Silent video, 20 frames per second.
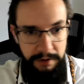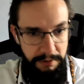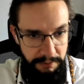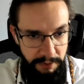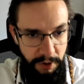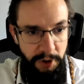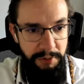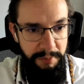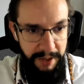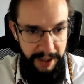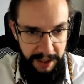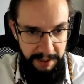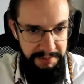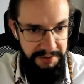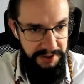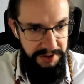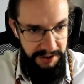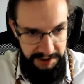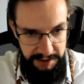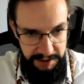
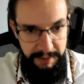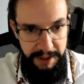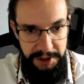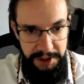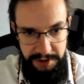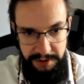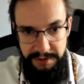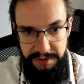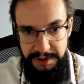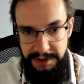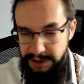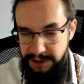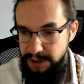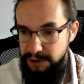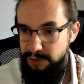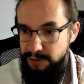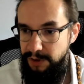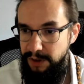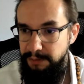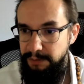roadmaps, estimations,
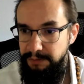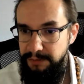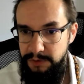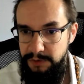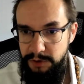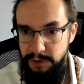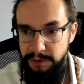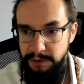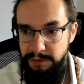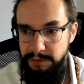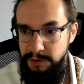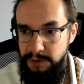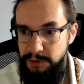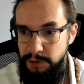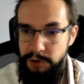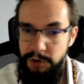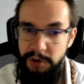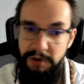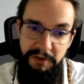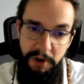etc. To
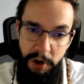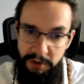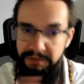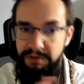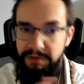sort of go